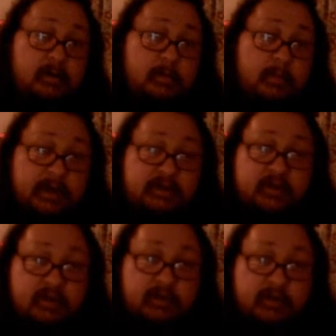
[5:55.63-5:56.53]
My
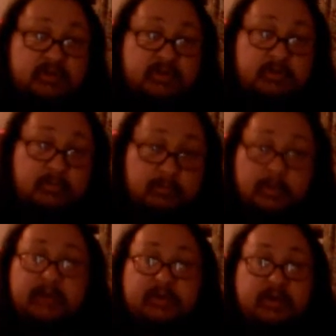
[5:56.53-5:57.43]
generation,
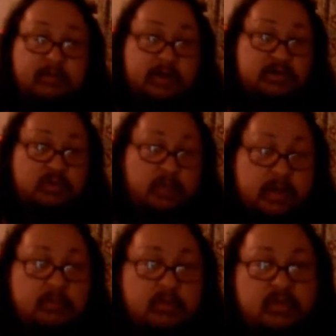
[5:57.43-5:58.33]
we
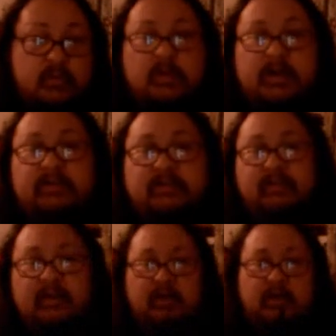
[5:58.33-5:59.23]
were the ones
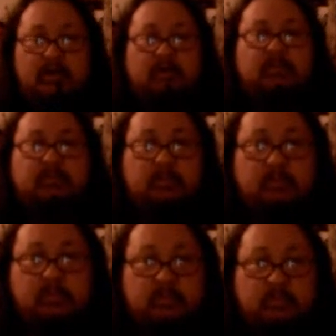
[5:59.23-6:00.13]
who
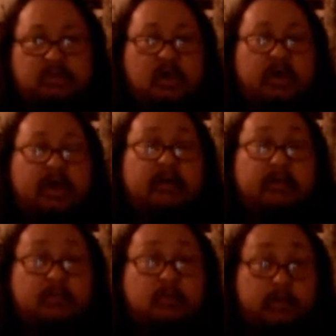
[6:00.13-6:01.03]
sought out
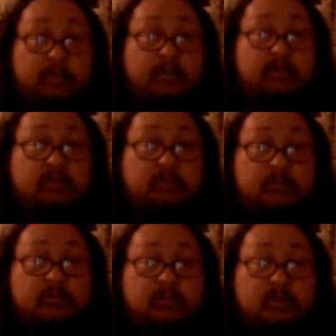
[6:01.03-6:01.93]
employment.
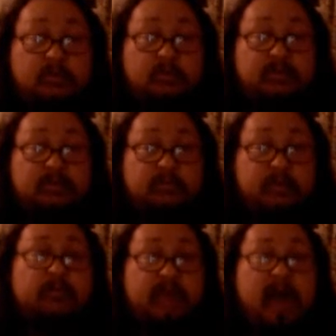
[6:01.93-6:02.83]
We
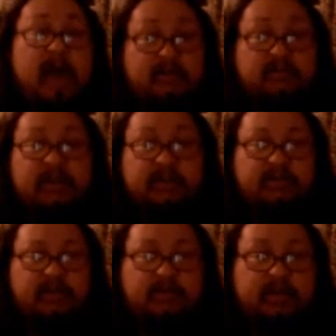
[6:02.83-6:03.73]
were the Ironside
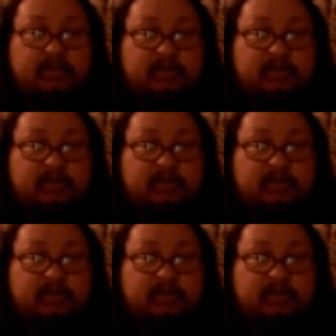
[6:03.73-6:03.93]
generation.